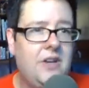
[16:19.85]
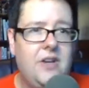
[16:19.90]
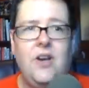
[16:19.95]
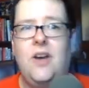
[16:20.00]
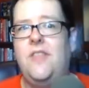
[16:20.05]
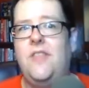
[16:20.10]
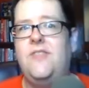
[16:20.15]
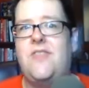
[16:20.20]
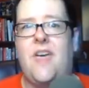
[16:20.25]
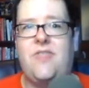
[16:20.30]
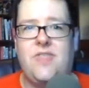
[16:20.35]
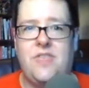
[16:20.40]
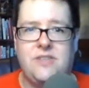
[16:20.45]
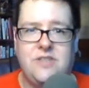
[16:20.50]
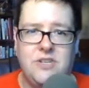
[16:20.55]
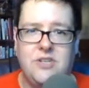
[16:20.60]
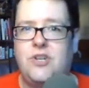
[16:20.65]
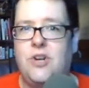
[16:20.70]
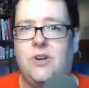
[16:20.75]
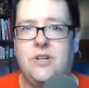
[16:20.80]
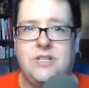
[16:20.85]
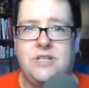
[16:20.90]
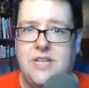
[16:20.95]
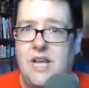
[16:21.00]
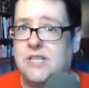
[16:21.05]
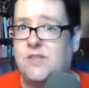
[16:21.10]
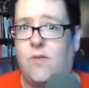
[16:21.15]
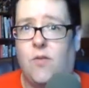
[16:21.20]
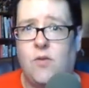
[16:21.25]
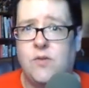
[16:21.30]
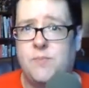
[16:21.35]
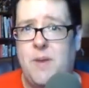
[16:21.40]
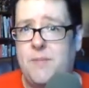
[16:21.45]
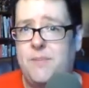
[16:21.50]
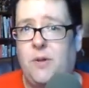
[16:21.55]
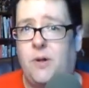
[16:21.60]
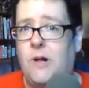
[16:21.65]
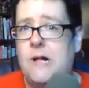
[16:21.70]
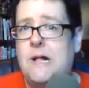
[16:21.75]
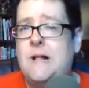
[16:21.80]
good that this insurance does for those
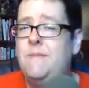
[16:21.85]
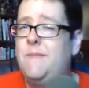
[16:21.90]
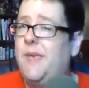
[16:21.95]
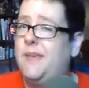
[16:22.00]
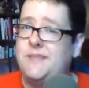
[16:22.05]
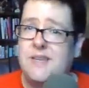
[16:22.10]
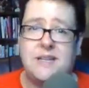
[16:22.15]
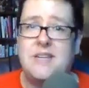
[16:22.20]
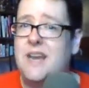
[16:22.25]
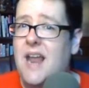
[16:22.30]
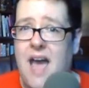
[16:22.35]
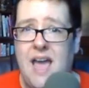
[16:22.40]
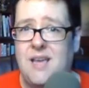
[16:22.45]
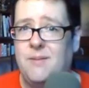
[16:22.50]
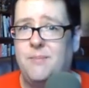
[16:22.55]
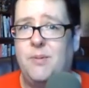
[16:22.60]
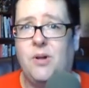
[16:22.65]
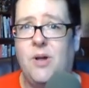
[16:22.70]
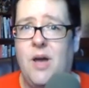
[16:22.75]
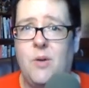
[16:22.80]
people is undeniable.